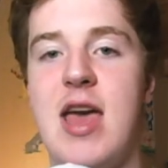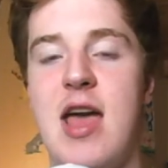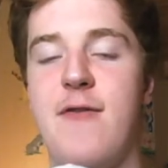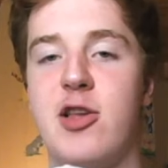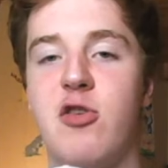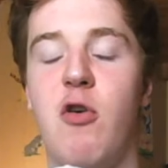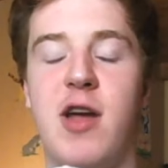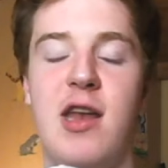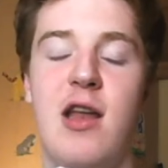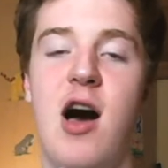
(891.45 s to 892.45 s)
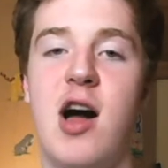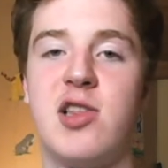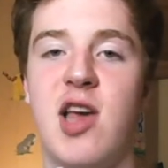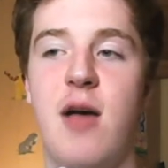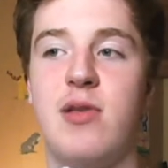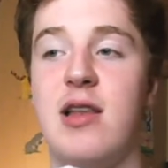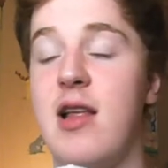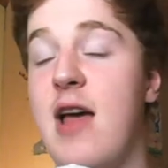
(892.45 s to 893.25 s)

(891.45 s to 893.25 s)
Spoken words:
if you're talking our terms, and